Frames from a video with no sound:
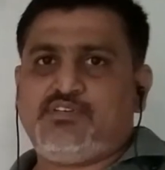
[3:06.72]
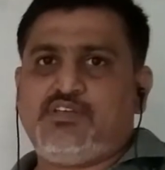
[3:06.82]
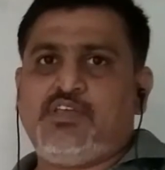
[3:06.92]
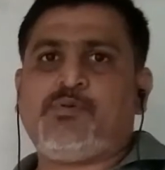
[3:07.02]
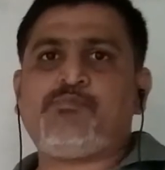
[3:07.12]

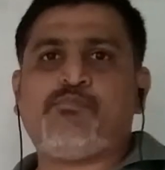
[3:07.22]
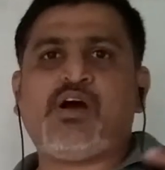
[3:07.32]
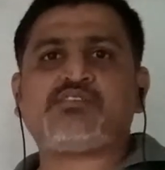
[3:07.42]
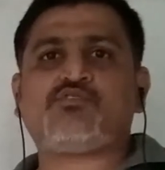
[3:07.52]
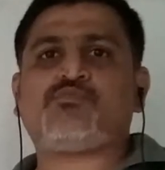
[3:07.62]
If a
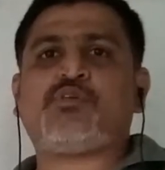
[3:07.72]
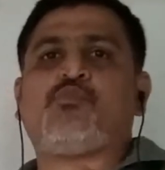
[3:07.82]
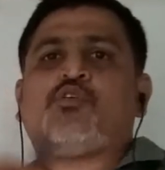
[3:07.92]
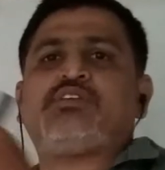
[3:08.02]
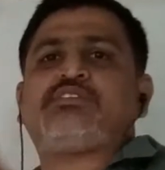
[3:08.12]
mass of the
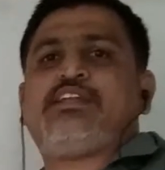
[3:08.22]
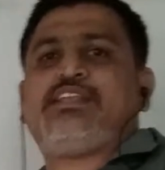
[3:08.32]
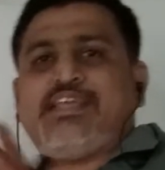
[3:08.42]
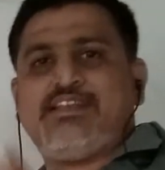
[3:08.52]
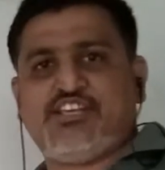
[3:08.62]
body is
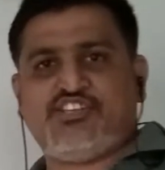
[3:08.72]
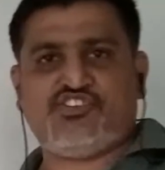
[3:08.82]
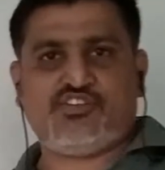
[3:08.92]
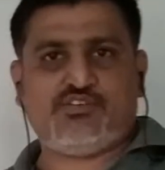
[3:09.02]
say 10 kg,